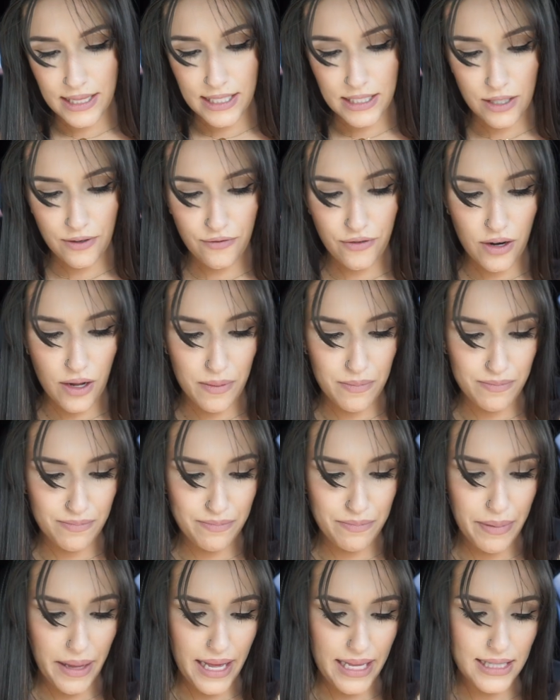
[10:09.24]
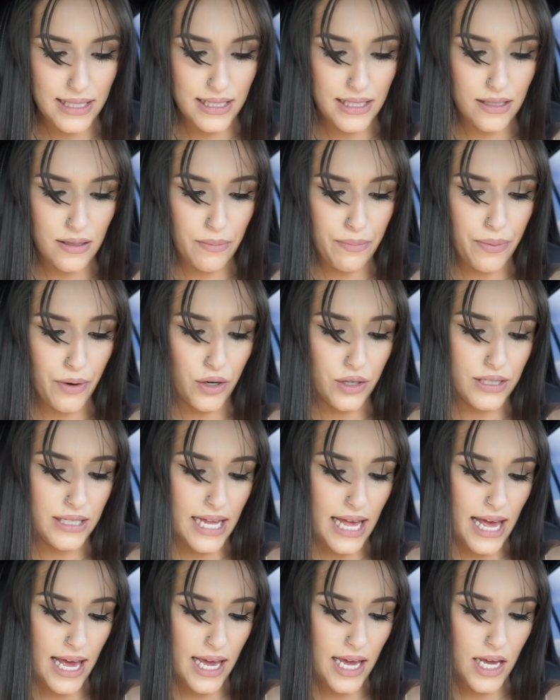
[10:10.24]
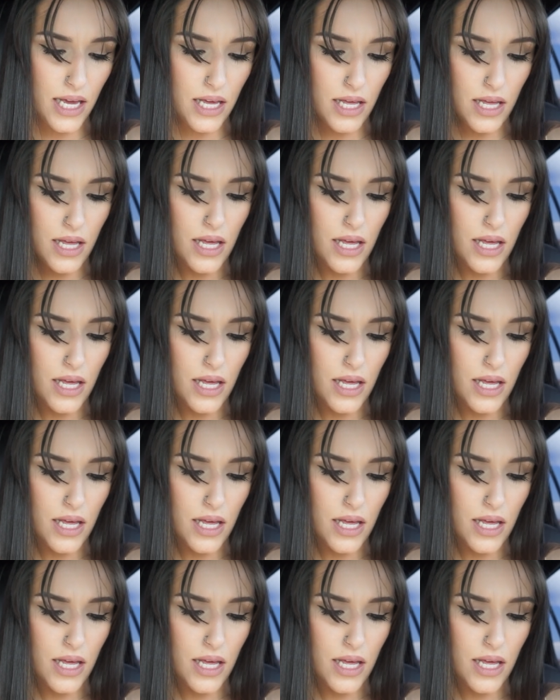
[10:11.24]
These are from Pens Per Se.